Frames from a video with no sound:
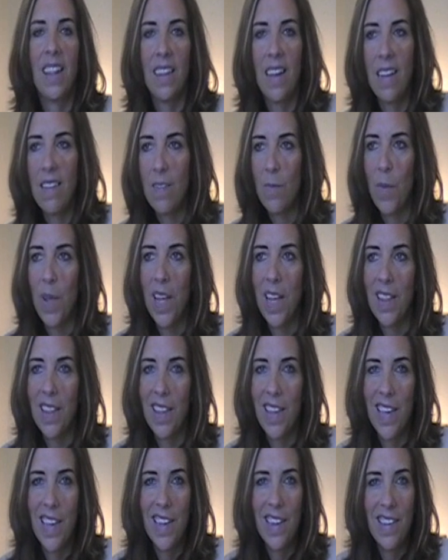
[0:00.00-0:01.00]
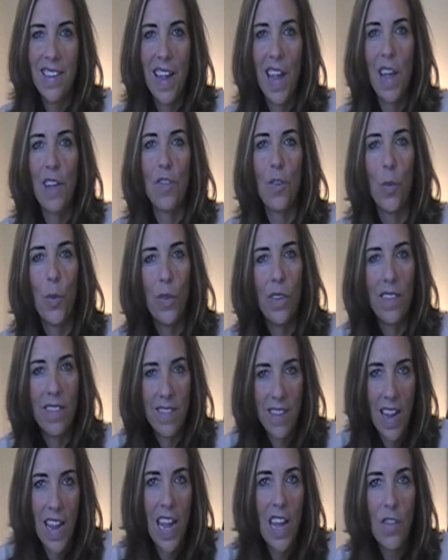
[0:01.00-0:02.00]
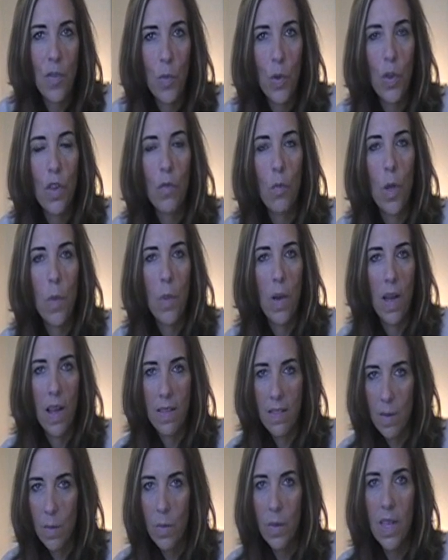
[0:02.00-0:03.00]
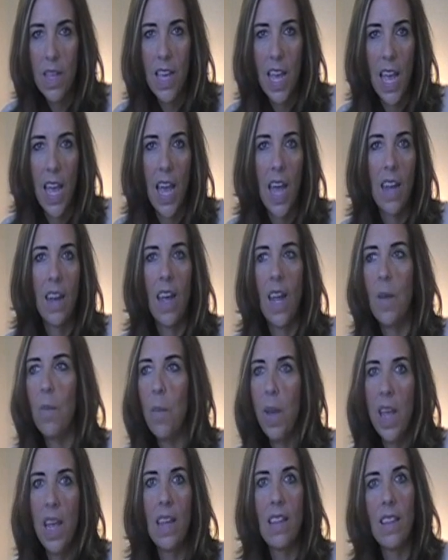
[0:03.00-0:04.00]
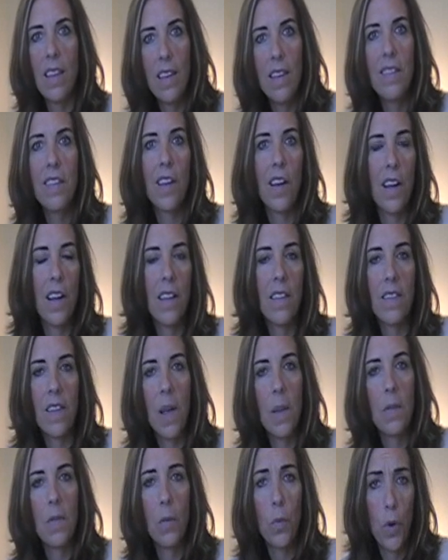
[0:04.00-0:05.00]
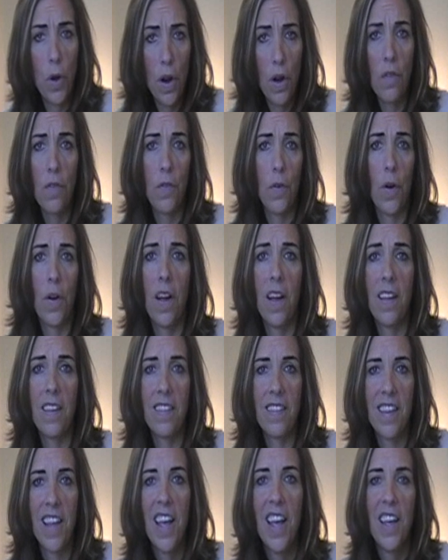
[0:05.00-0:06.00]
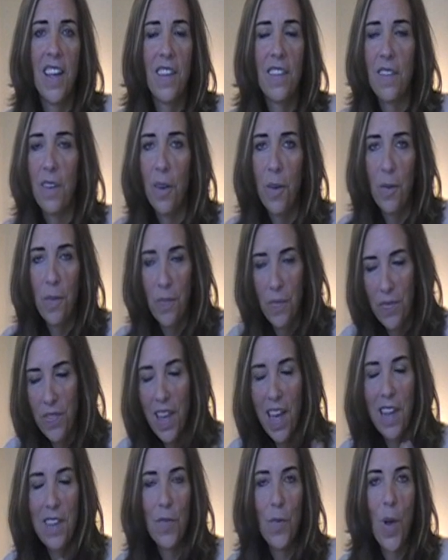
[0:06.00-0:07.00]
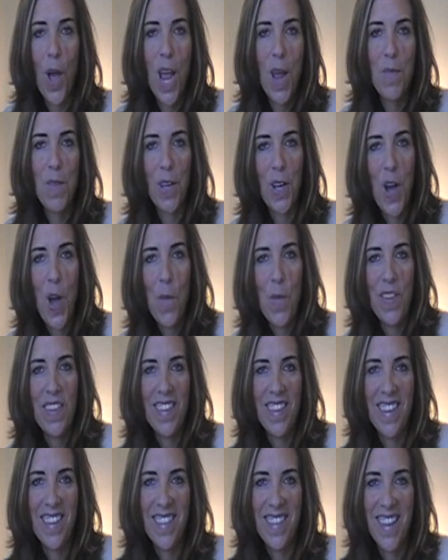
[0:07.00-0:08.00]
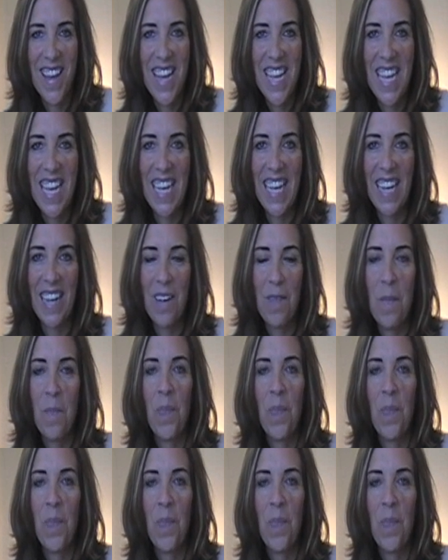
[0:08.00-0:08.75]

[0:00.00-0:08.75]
Let's make the intangible as tangible as we possibly can and make these concepts work for us. So that's why I'm the Common Sense Psychic.